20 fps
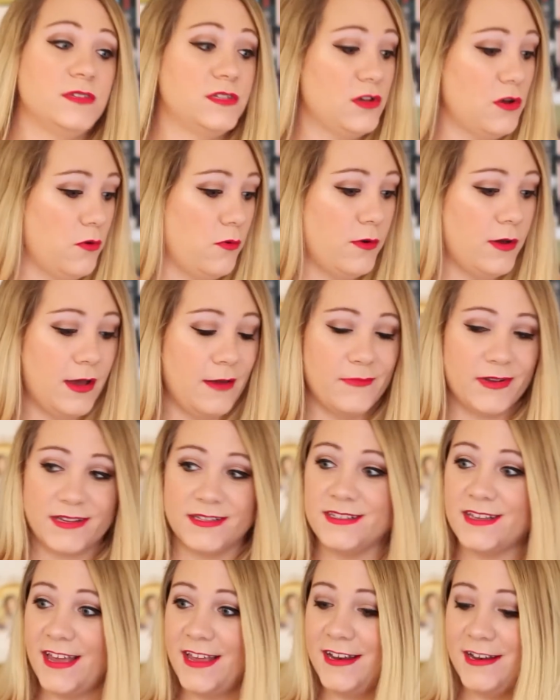so I'm
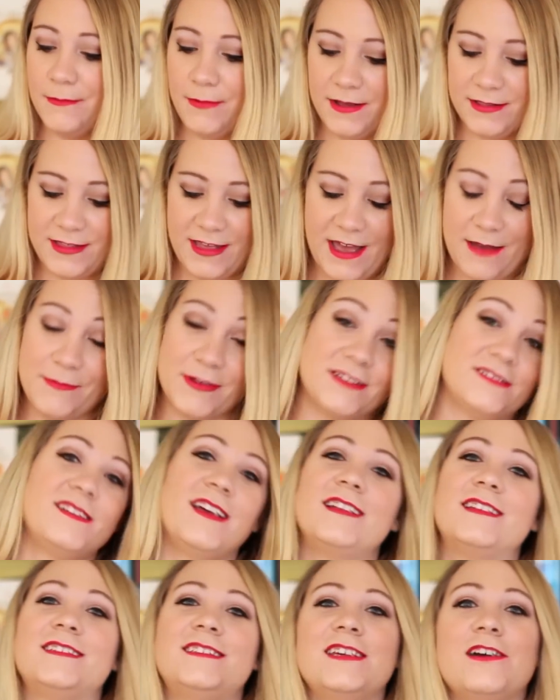excited about that. I'm
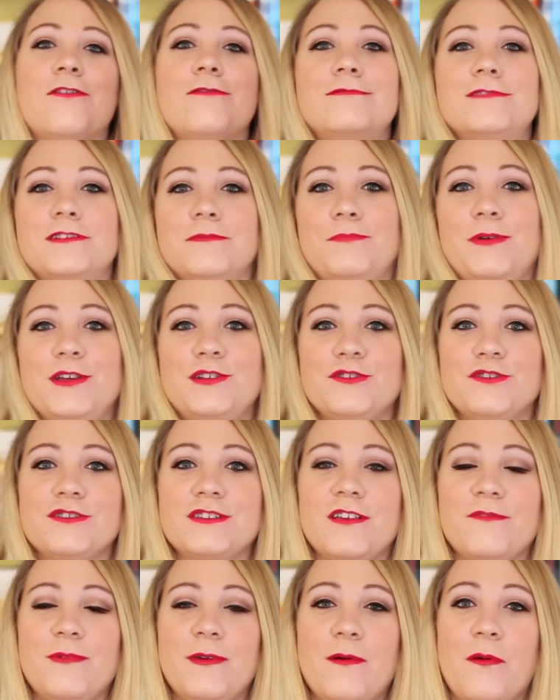excited to see a whole bunch of
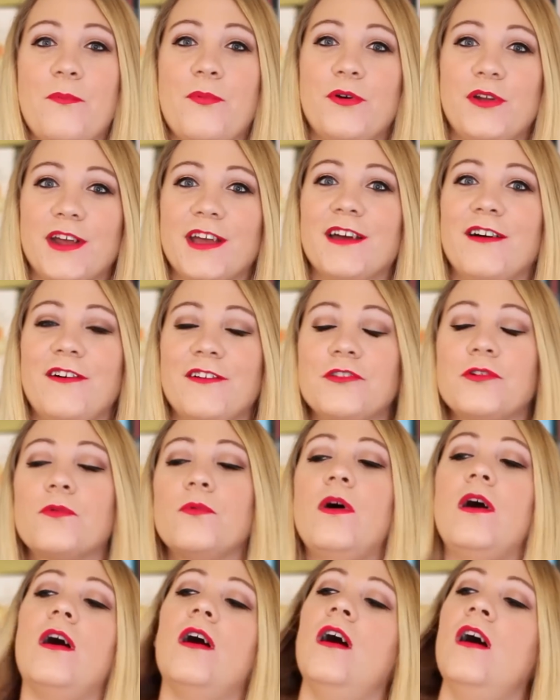pictures of people putting it on their
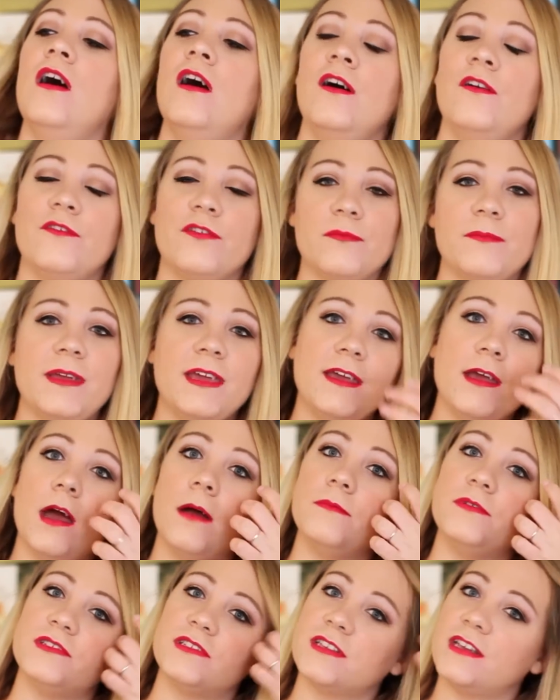wall. For me,
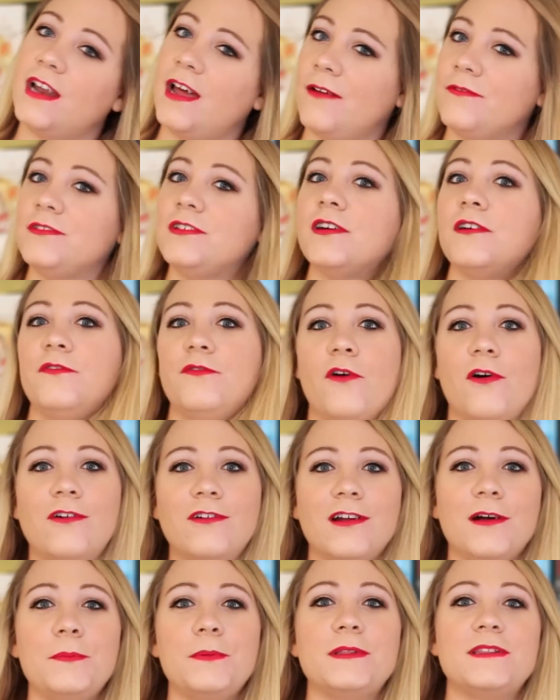I'm just gonna have to
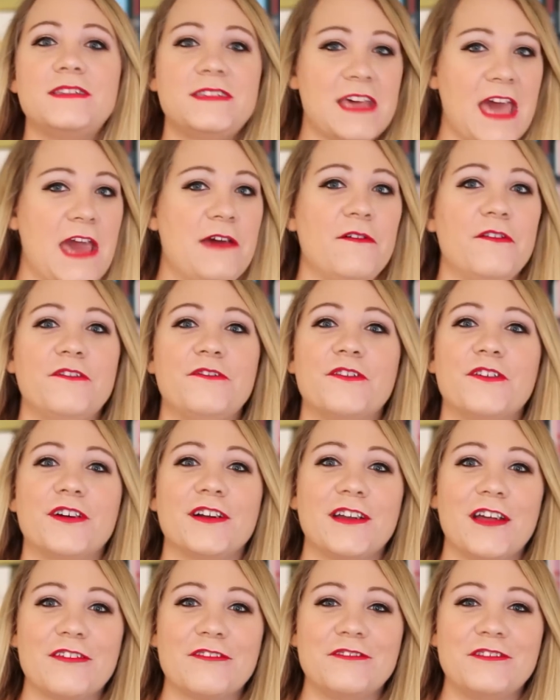fold it up and save it for
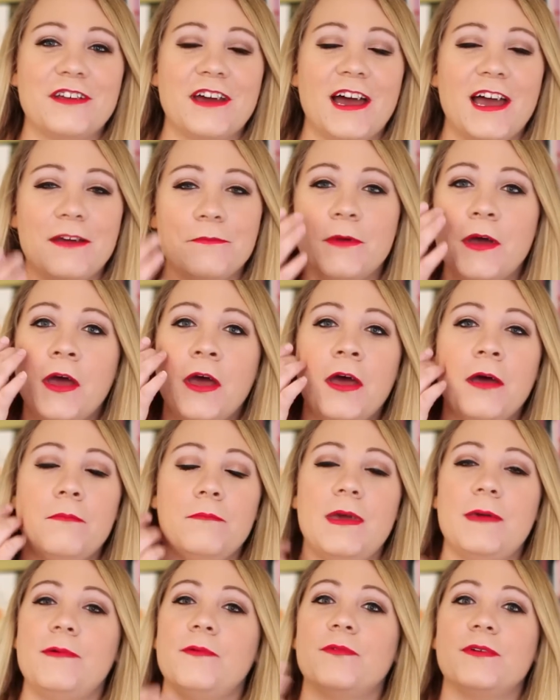another time.
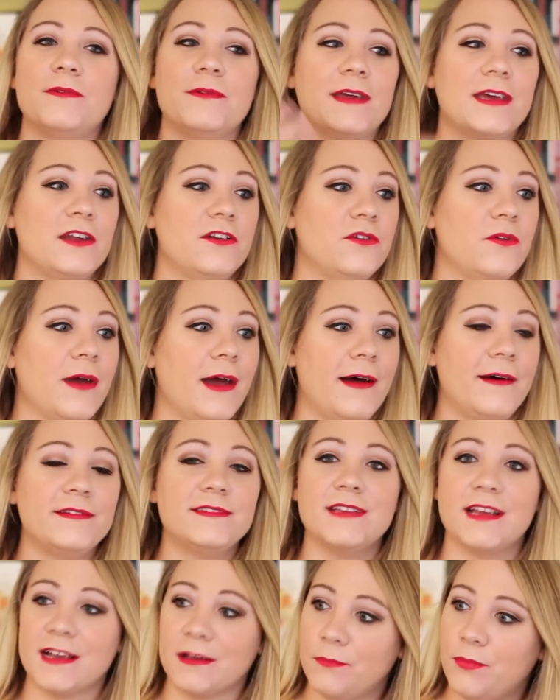Maybe when we get a new
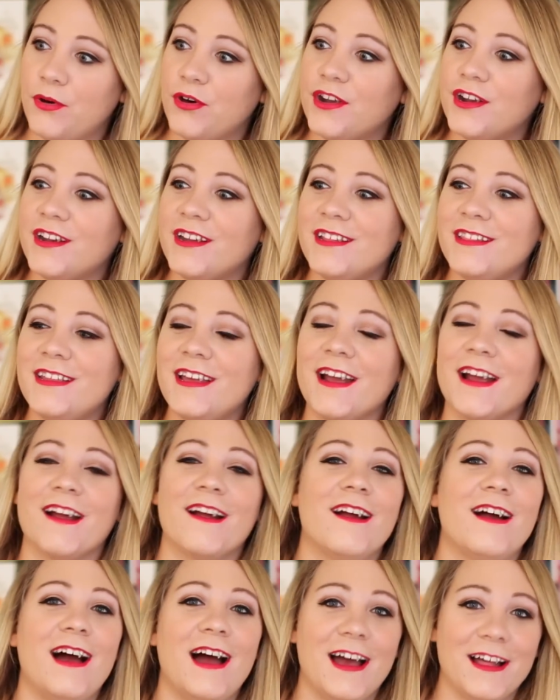house, I can put it in there.
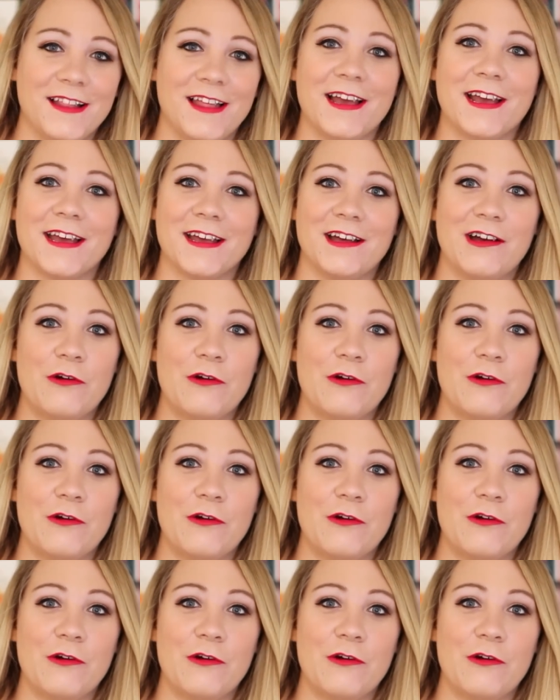I like it